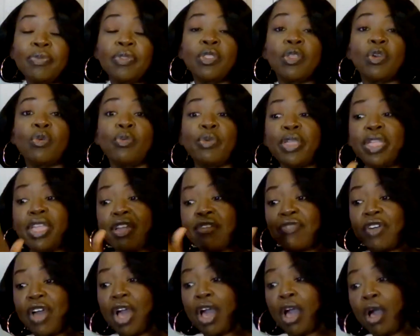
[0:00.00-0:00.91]
We have
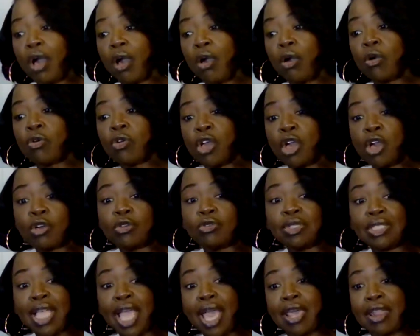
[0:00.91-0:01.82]
all gone
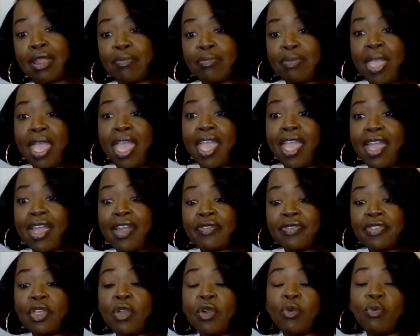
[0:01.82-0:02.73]
down a path
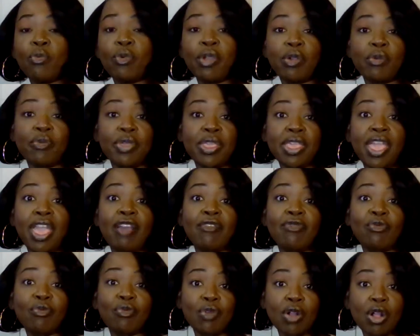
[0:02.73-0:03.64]
where we have
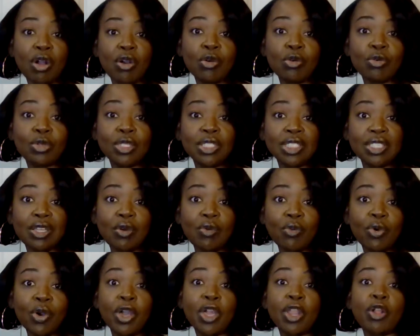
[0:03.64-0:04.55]
wronged
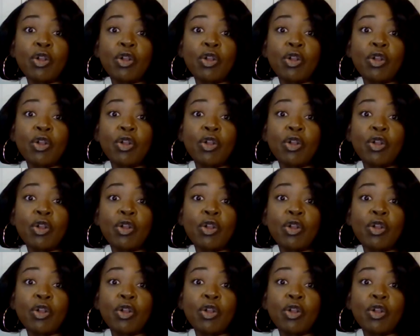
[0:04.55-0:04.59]
someone,